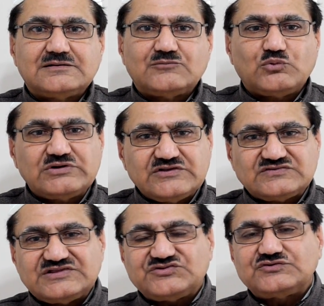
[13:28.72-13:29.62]
But what does
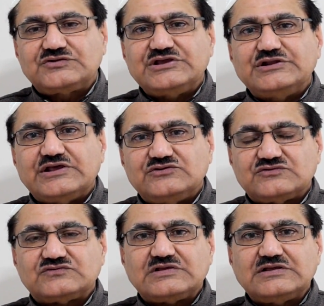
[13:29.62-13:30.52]
this
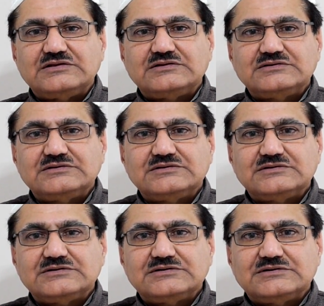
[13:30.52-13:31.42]
teenager say?
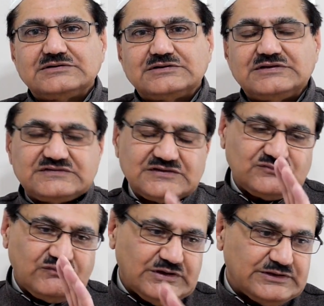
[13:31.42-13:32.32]
He
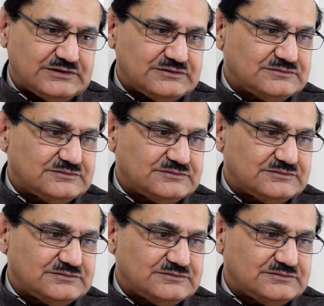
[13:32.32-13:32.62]
says, fine.